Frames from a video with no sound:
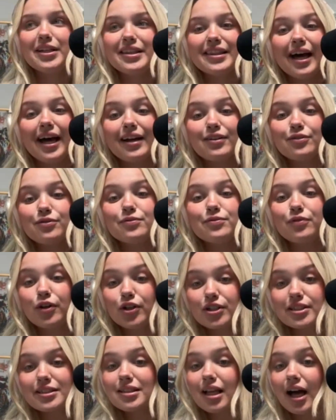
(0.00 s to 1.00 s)
That
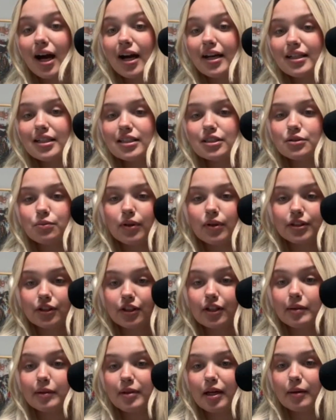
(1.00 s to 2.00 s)
first slide is what they're
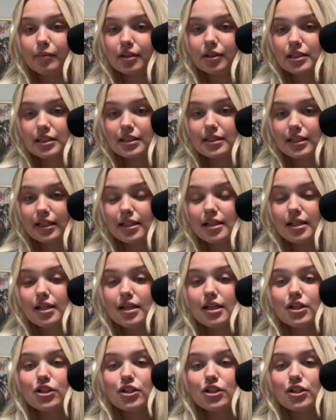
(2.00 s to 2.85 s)
going to be able to see.